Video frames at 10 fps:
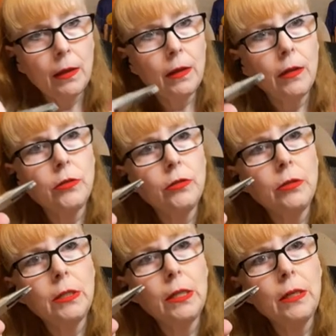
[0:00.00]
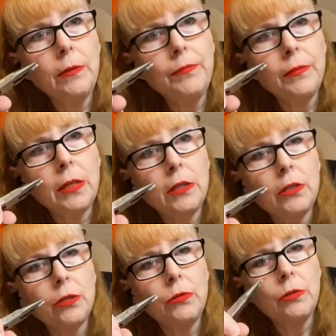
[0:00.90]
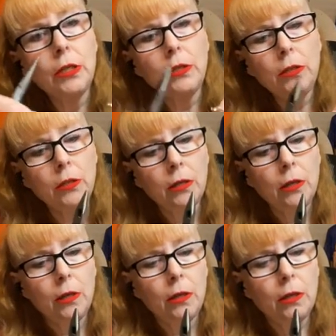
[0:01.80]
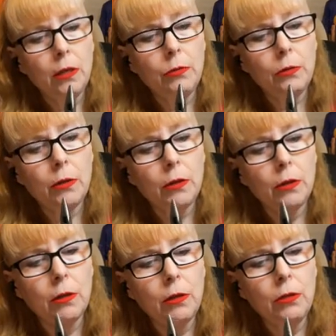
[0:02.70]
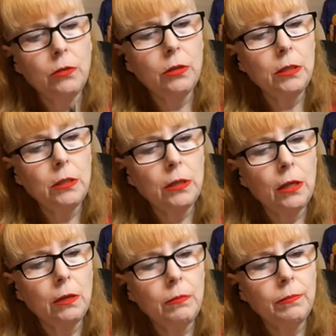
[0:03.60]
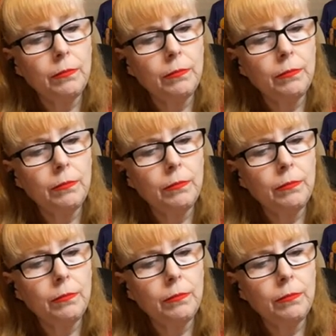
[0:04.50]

As you see, it's squished. Then we're going to close this up.